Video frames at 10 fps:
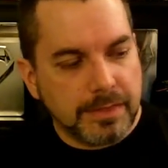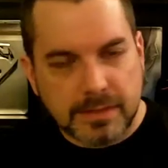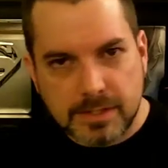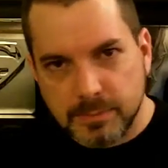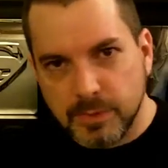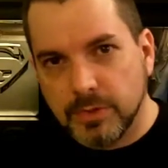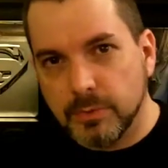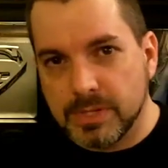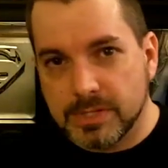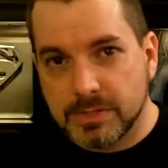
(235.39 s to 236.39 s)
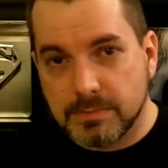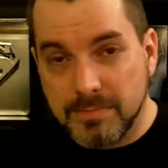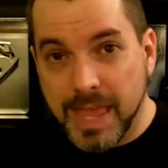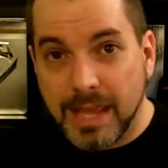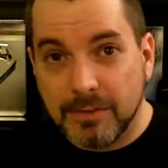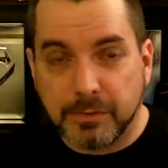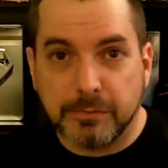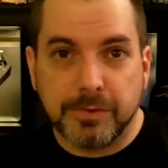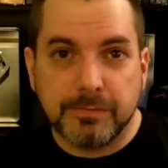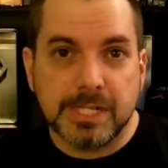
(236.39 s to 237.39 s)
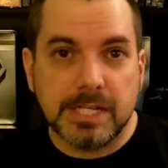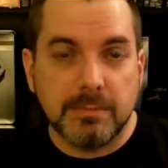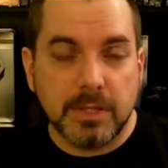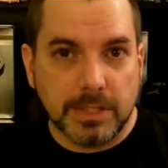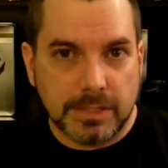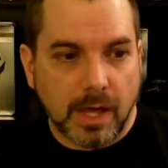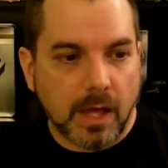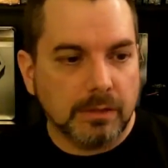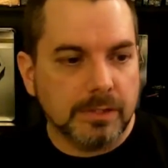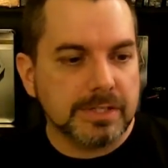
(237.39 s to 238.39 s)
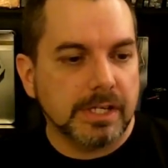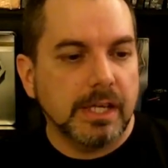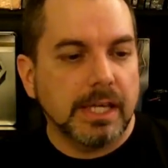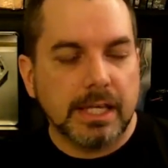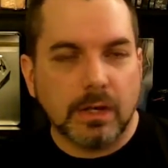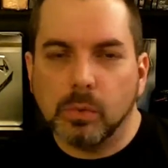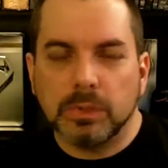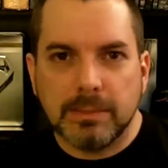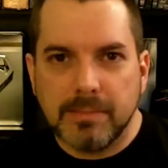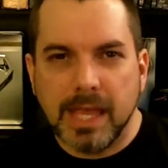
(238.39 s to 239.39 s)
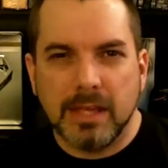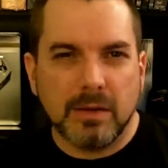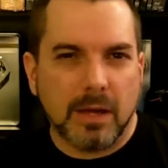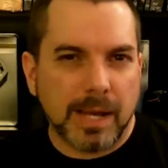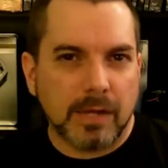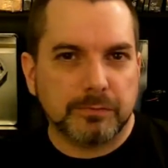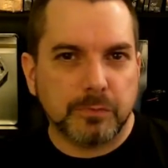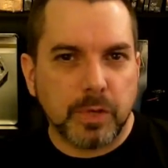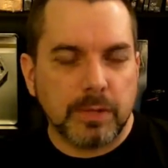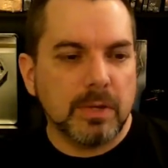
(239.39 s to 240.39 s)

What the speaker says: that this movie was made for $15 million. It only made about $40